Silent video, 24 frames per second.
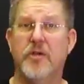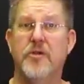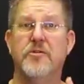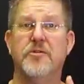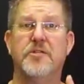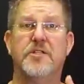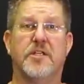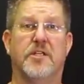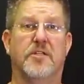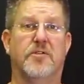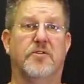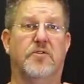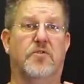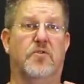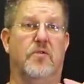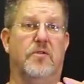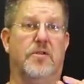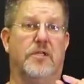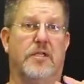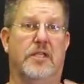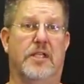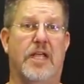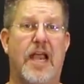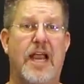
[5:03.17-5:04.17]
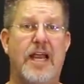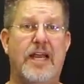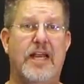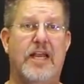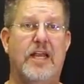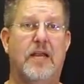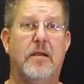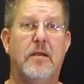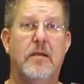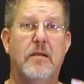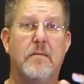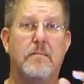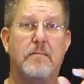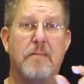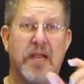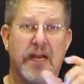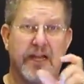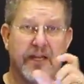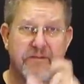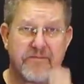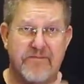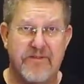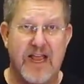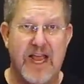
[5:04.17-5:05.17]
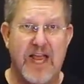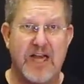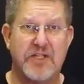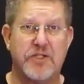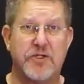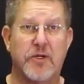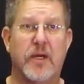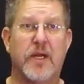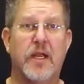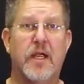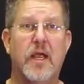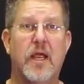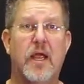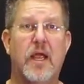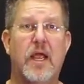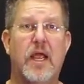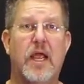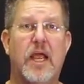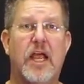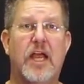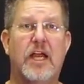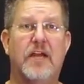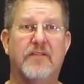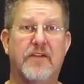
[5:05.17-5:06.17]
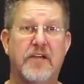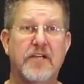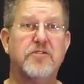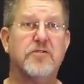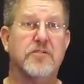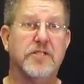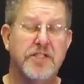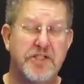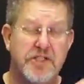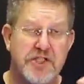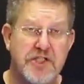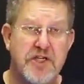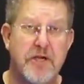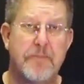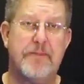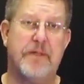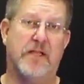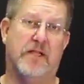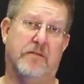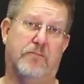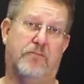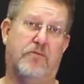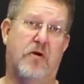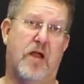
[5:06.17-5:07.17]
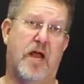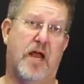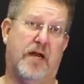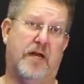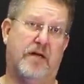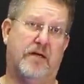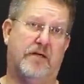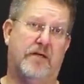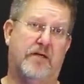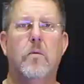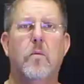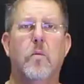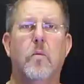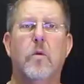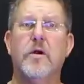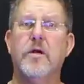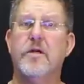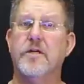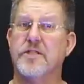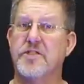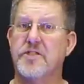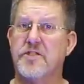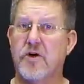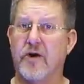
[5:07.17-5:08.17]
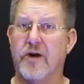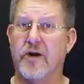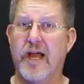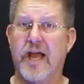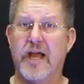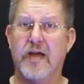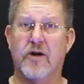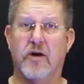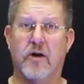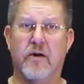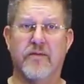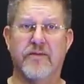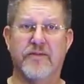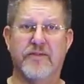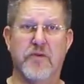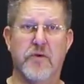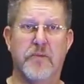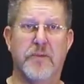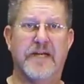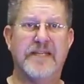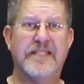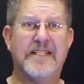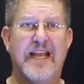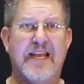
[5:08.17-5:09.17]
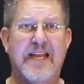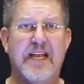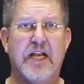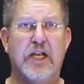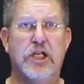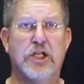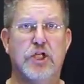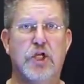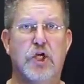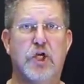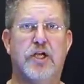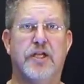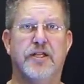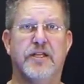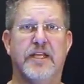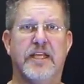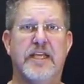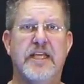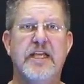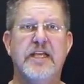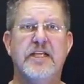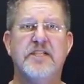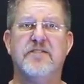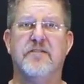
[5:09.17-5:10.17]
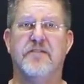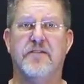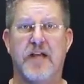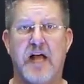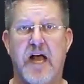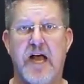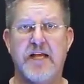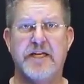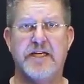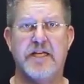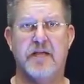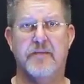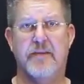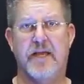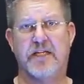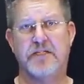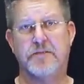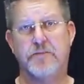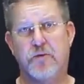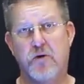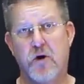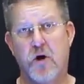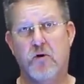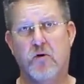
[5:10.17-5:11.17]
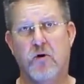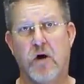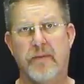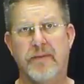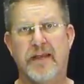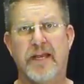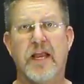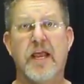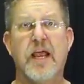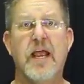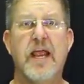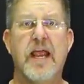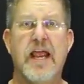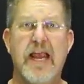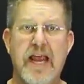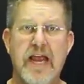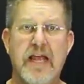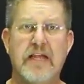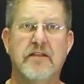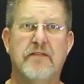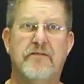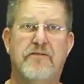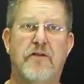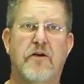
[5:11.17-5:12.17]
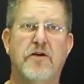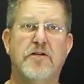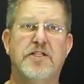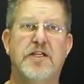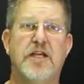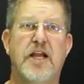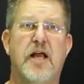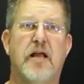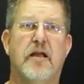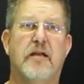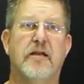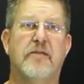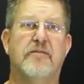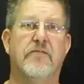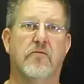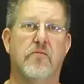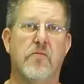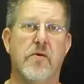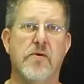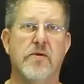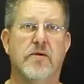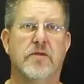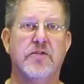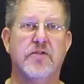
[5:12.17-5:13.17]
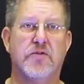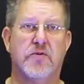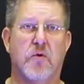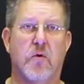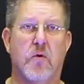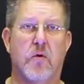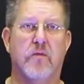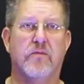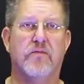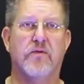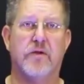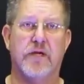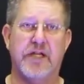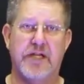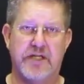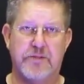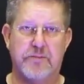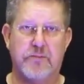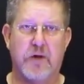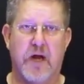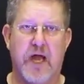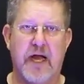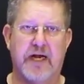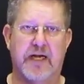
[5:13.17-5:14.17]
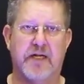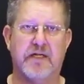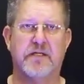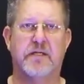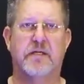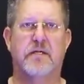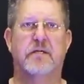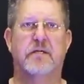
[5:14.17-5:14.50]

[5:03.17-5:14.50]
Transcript: used to control the lighting, manufacturing, and eventually shipping the product. We're going to start out our review by taking a look at the ease of non-D M X programming and the functionality of the remote control for each product.